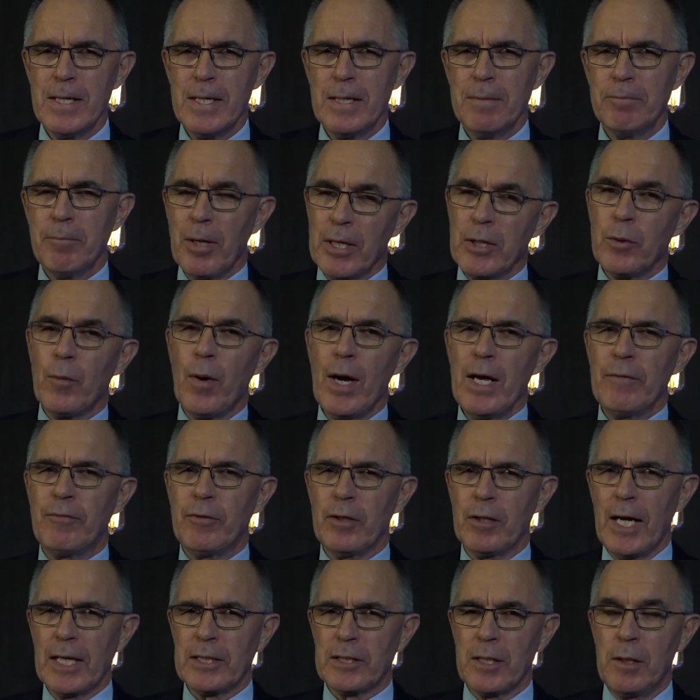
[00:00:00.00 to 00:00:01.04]
By the way, if you'd
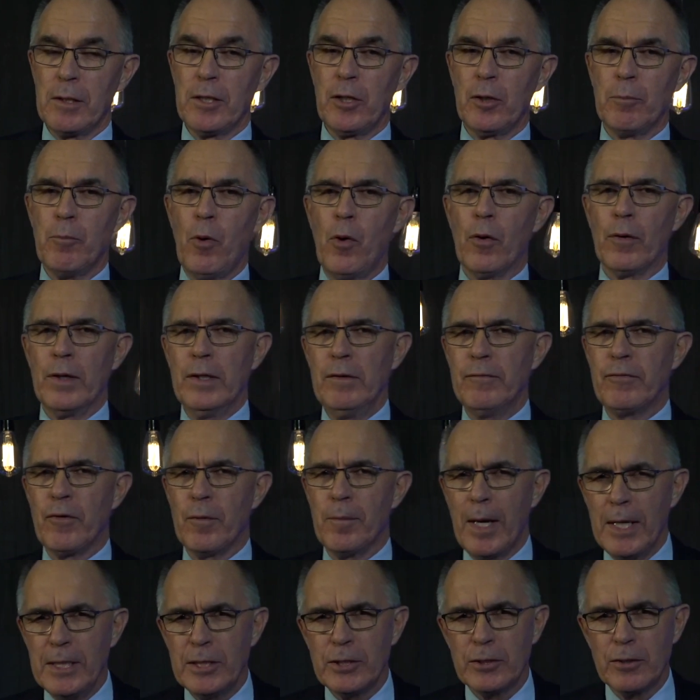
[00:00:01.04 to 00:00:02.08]
like a little more
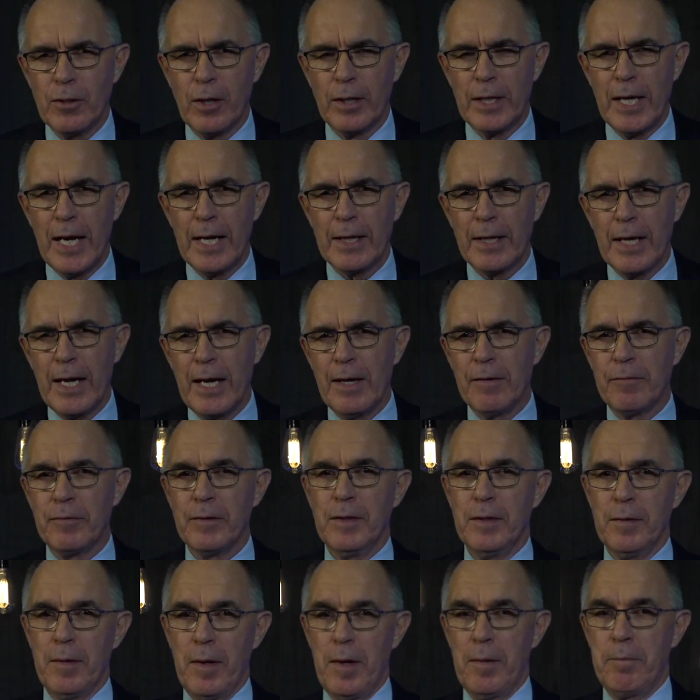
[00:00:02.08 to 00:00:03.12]
information on how to
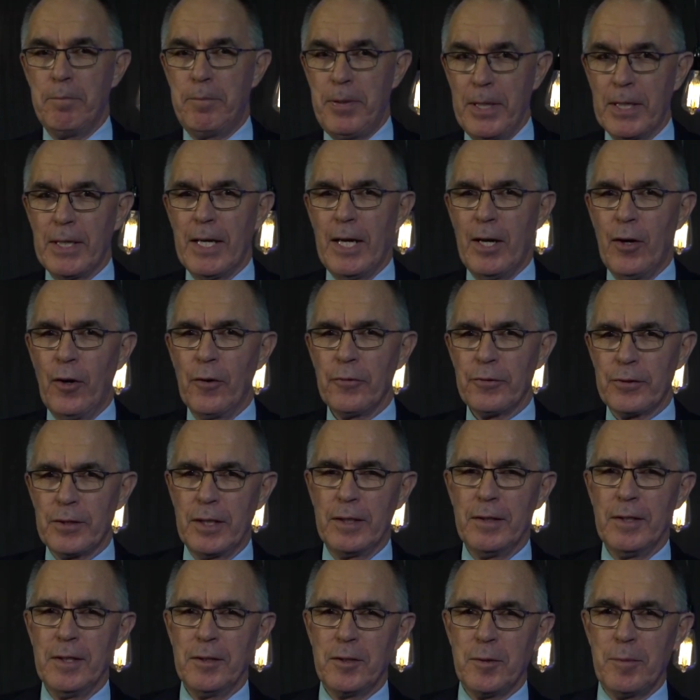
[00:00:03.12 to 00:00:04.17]
have better health to
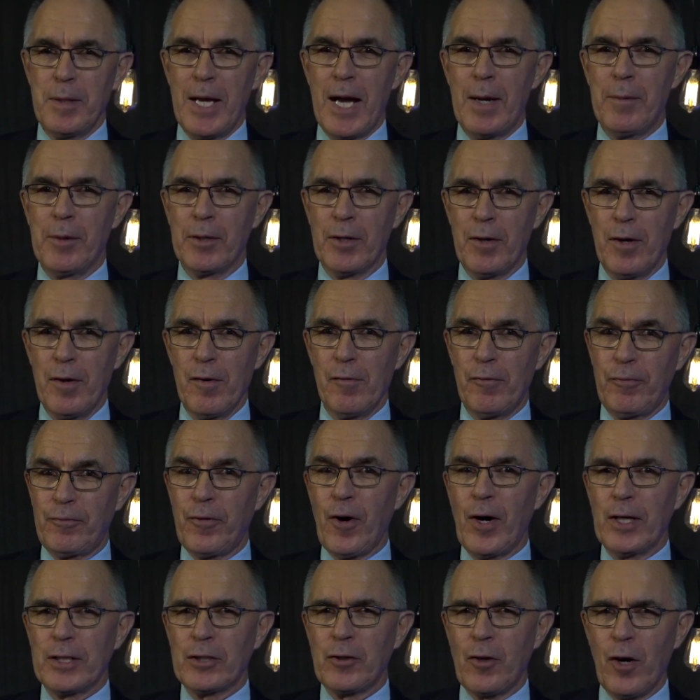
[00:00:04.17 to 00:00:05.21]
be able to
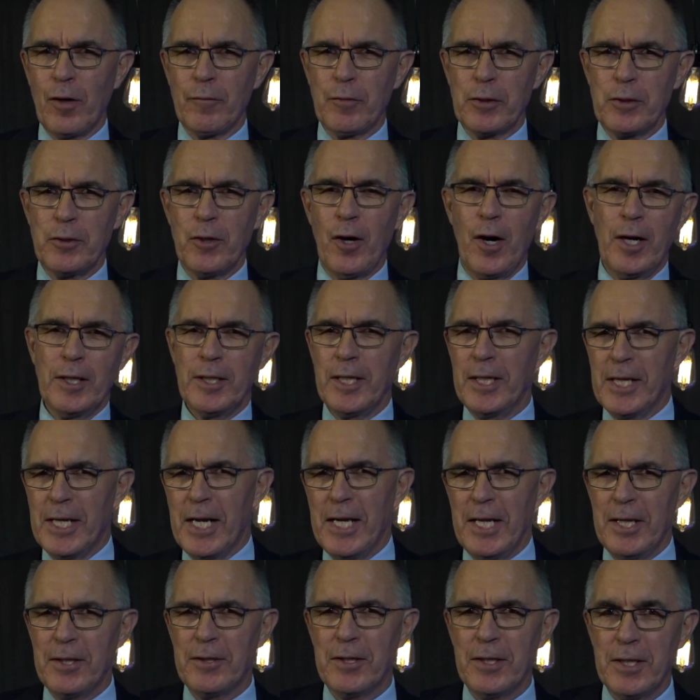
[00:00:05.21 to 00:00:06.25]
fight COVID-19 and
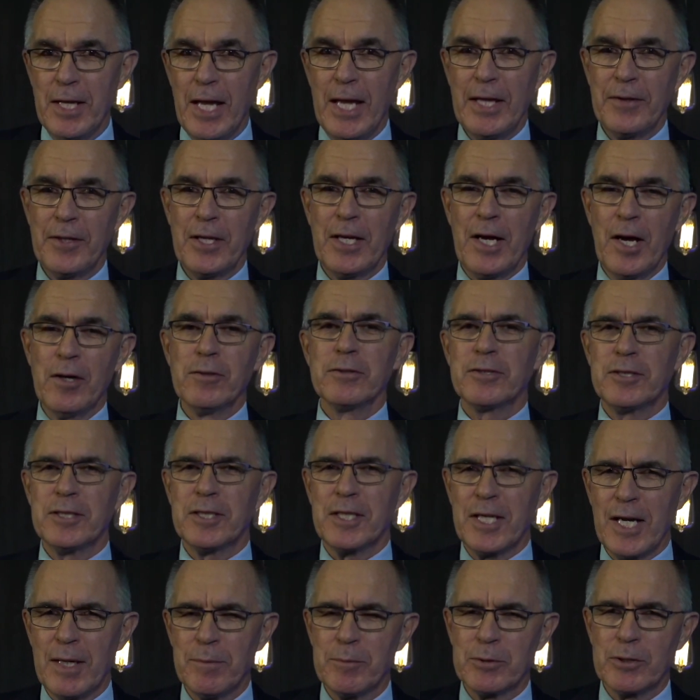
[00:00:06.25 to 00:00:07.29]
anything else that
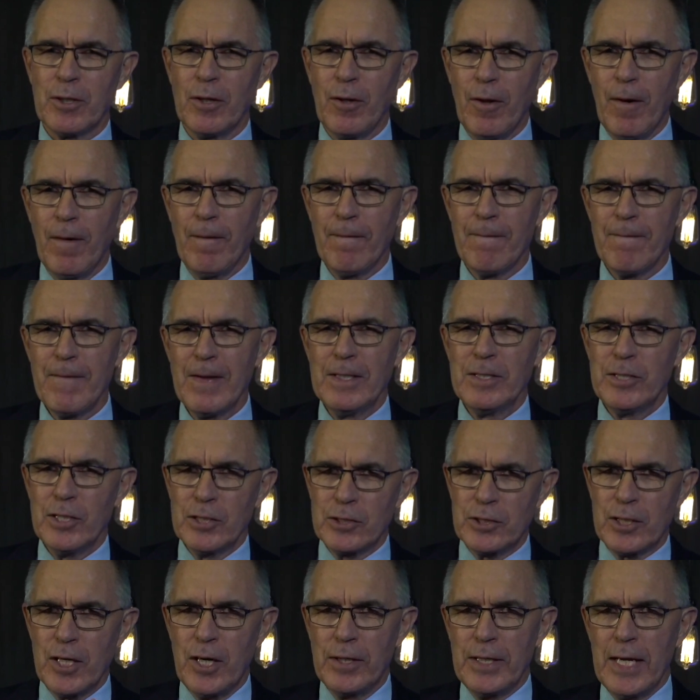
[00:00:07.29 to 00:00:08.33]
comes along,
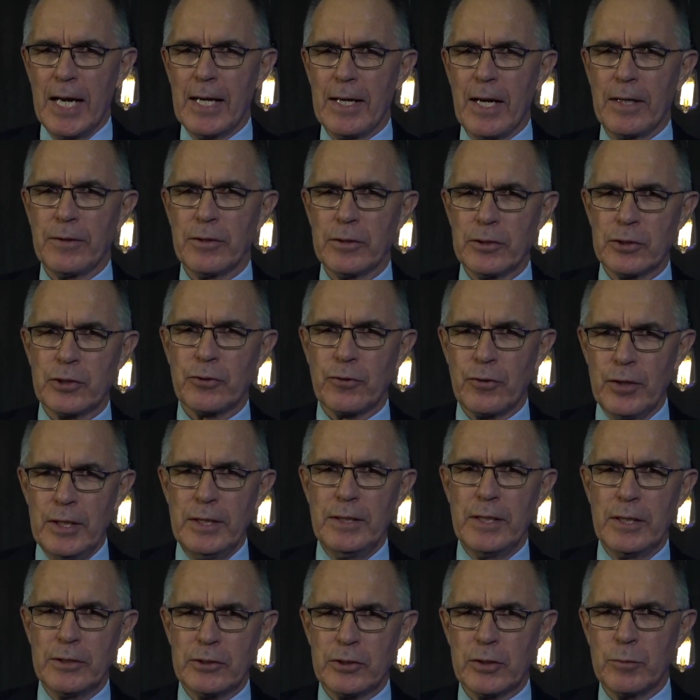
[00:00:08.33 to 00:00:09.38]
just go down under the screen.
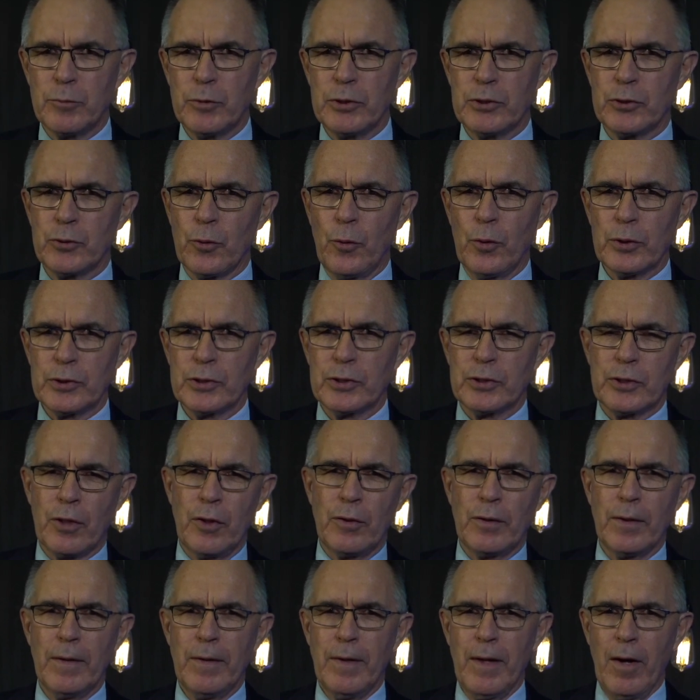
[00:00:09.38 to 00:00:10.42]
There are some resources
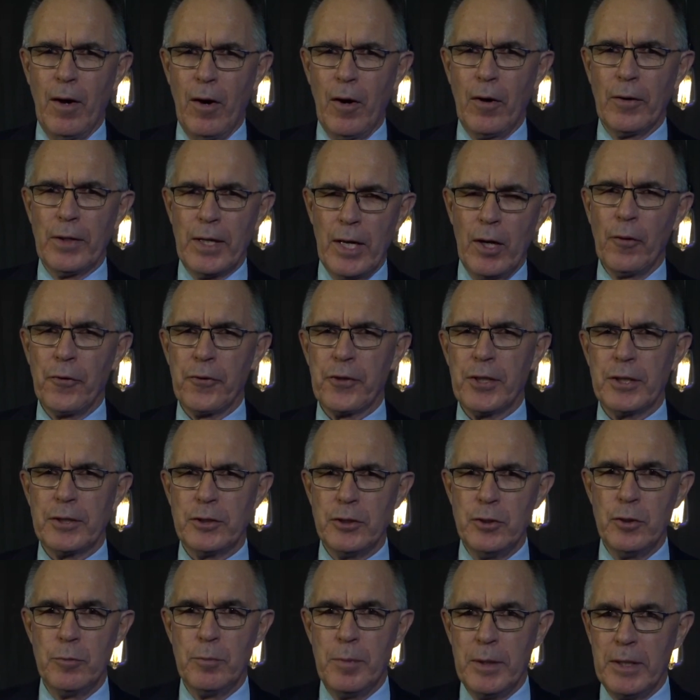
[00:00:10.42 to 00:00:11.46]
on health that
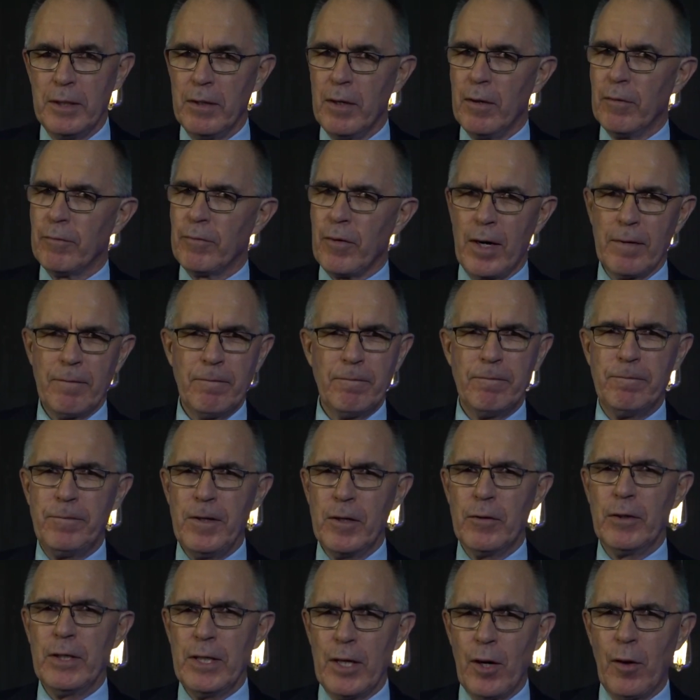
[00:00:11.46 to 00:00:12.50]
you'll find
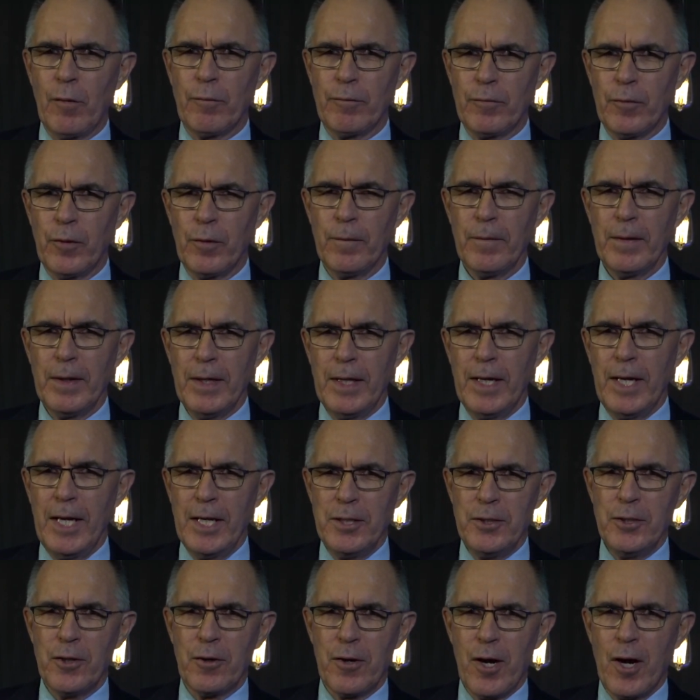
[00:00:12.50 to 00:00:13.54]
very helpful
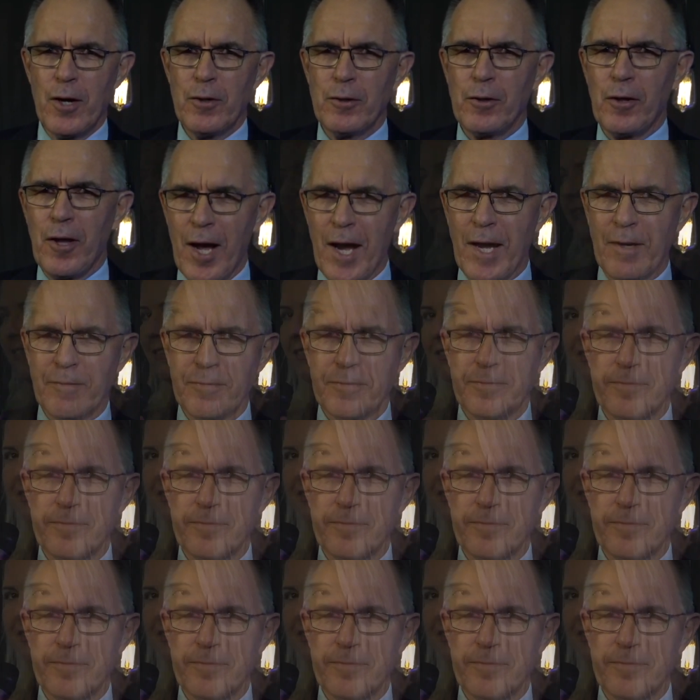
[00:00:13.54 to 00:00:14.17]
in your own life.